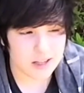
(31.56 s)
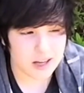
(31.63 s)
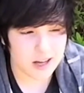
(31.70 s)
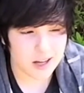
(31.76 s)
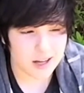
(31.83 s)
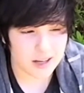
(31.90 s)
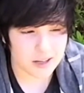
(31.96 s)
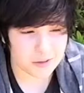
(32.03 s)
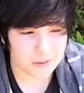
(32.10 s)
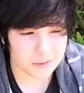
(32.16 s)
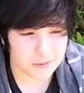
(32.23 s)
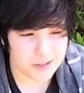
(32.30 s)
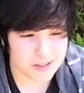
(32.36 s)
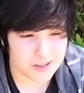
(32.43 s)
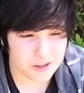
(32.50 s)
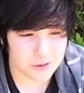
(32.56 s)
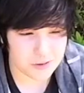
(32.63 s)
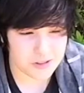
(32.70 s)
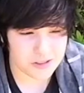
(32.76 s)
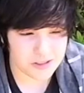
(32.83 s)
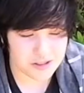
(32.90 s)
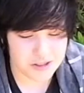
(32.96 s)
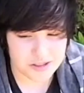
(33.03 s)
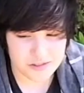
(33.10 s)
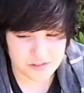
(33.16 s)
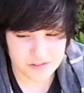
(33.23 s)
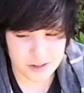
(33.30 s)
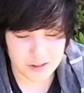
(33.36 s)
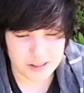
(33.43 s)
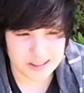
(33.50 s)
I was always just
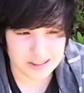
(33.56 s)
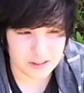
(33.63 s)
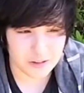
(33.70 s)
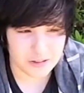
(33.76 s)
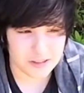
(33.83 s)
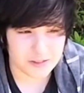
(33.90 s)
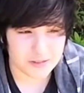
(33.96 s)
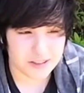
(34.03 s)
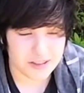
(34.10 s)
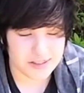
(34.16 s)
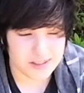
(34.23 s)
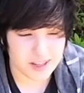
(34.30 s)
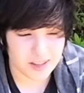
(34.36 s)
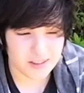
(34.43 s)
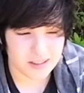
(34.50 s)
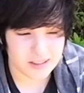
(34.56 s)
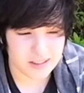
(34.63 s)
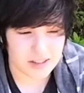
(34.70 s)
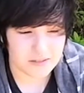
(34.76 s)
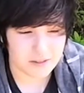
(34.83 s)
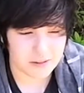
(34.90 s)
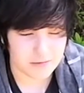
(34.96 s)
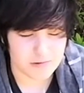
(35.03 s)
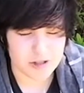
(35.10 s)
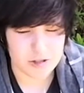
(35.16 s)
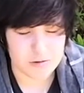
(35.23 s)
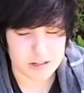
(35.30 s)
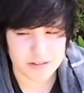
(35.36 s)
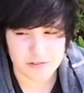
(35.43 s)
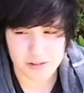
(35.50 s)
felt a little different inside, like never
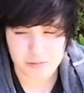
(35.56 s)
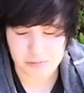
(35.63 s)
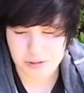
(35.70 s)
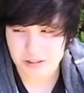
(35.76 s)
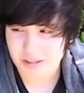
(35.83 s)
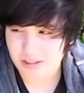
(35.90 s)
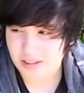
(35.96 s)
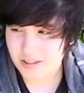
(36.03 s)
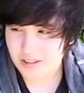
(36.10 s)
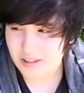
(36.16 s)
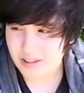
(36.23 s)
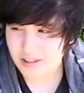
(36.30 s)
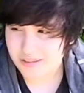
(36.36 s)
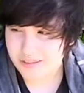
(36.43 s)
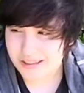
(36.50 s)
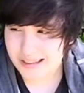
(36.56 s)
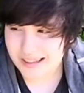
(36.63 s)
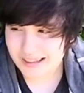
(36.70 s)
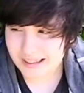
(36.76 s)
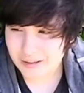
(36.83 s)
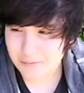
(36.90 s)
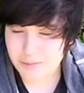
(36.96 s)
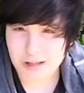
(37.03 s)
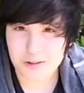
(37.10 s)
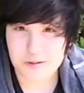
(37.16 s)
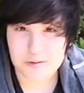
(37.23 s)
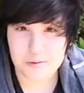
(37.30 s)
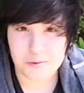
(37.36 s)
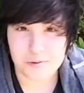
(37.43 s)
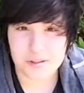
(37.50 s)
too different, but when I hit like middle
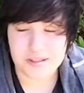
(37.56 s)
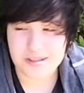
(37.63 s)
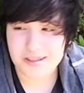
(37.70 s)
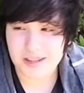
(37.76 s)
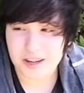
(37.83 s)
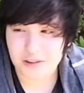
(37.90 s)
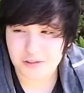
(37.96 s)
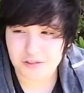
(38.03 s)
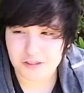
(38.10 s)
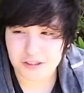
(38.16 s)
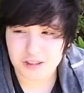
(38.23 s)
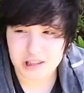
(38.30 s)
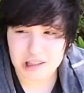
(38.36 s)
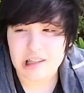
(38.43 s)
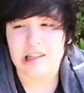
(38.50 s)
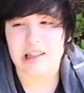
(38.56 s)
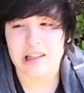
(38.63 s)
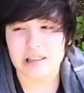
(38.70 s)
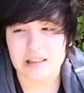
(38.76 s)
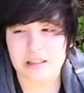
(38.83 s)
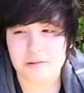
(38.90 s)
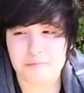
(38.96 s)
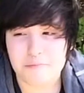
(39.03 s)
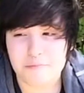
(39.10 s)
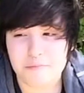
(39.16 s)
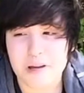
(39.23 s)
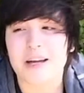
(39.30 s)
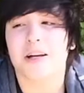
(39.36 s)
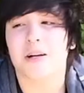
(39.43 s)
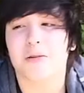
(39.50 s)
school and stuff,
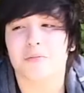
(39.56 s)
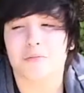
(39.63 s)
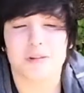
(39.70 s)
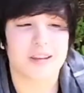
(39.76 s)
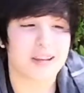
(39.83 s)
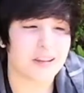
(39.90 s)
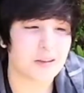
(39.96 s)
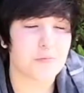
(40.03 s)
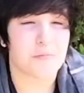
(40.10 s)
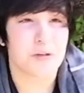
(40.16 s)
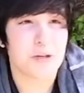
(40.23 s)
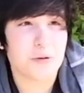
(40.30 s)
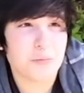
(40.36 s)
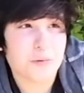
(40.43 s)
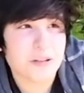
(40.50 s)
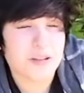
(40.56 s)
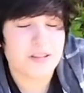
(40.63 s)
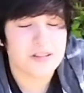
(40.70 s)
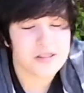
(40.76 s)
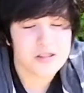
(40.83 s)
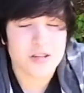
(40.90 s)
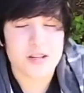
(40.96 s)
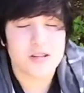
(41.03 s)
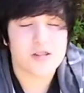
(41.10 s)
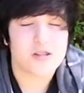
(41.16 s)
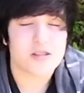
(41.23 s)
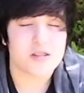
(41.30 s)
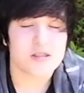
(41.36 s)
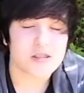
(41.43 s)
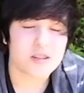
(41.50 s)
bam, with like puberty and the
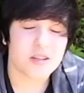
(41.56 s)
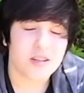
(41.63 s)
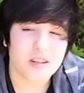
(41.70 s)
changes,